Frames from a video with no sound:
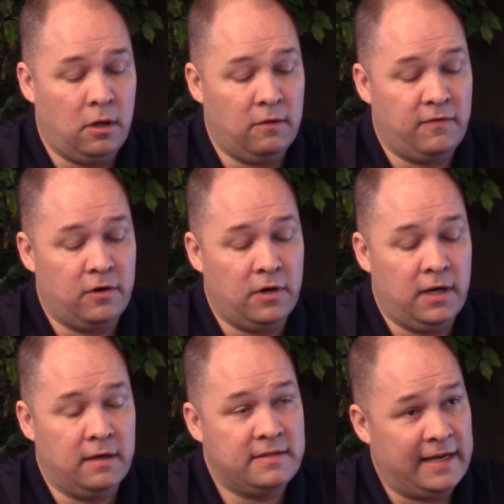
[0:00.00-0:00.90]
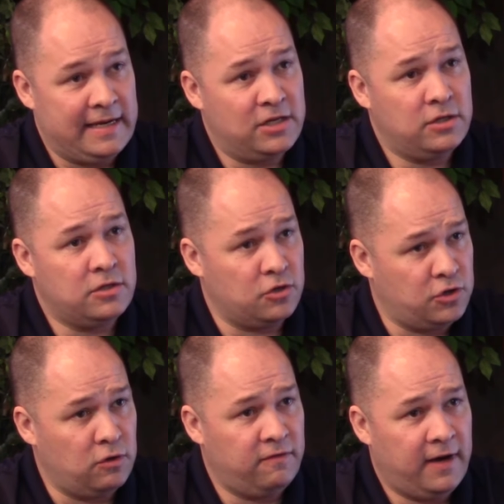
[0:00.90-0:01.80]
all of our technicians are
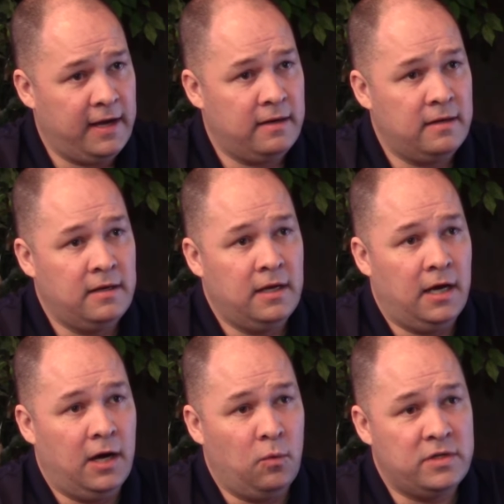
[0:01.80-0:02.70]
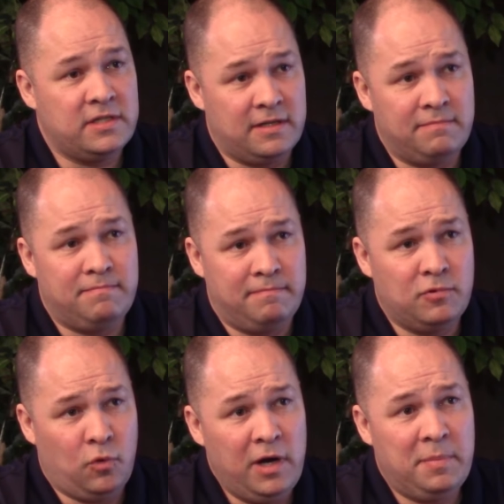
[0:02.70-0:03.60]
certified, which is
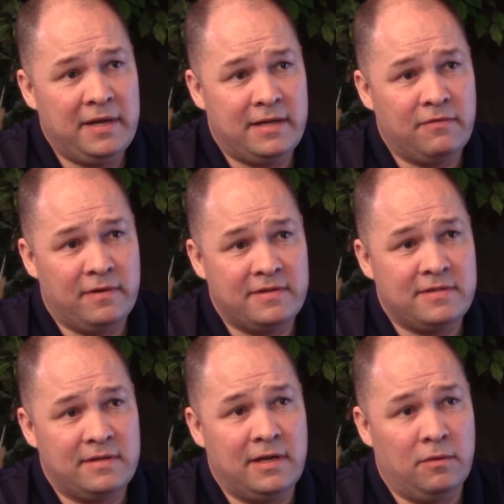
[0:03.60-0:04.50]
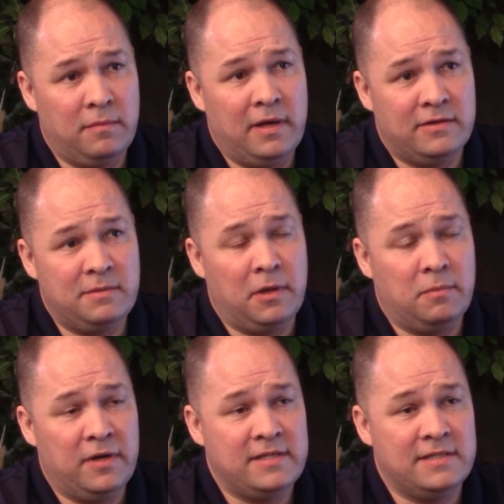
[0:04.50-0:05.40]
quite a big difference, in some
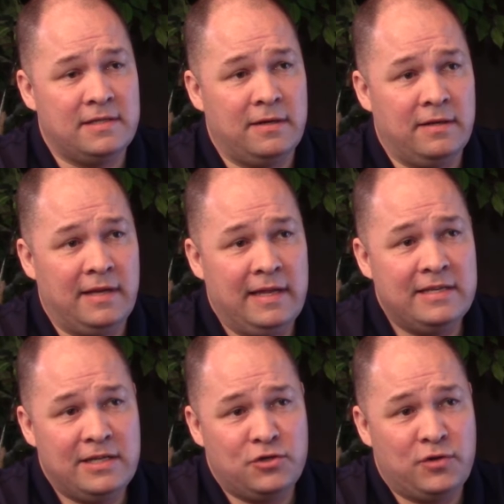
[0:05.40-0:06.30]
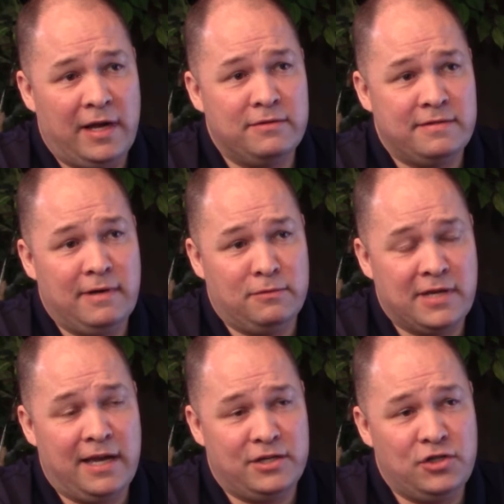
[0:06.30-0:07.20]
other places. And in this industry, I was
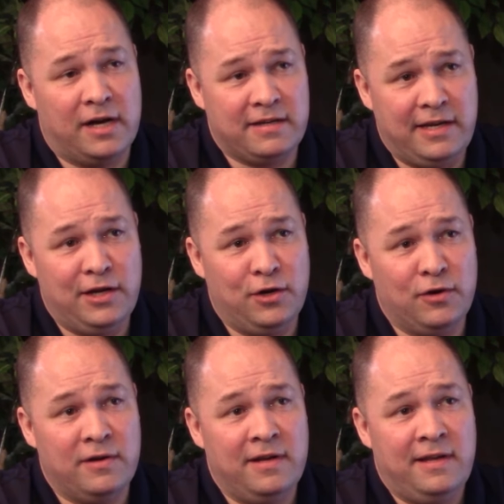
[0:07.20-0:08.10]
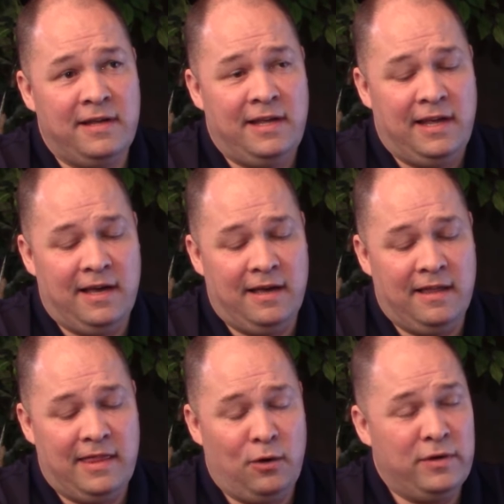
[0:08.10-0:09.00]
kind of shocked to hear
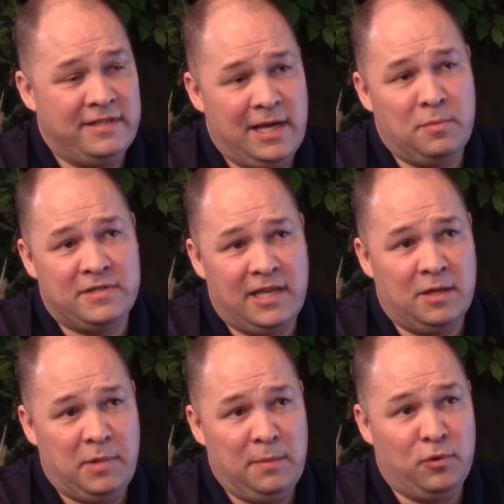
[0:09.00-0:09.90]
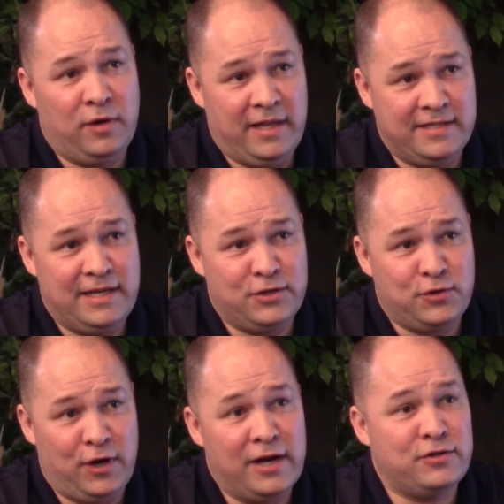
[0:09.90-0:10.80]
that only 10% of the people in this
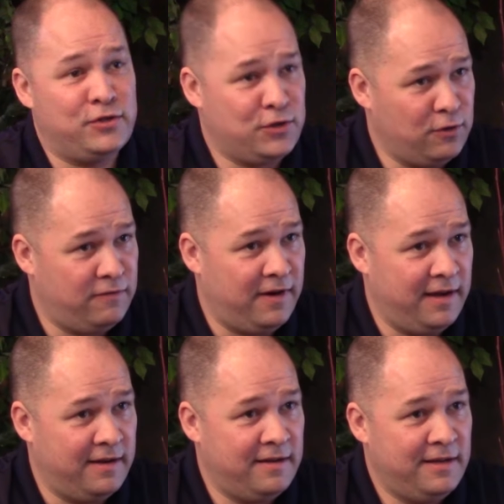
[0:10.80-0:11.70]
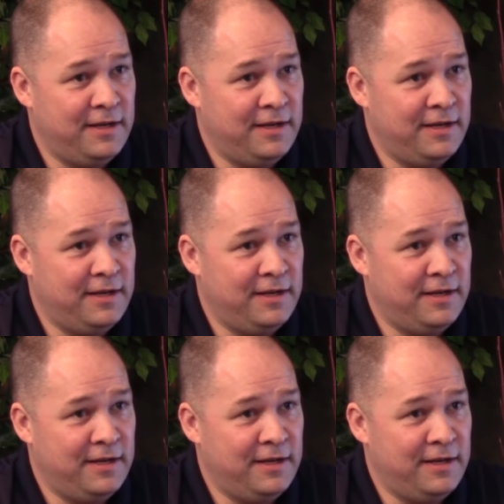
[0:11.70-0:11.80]
industry are actually certified.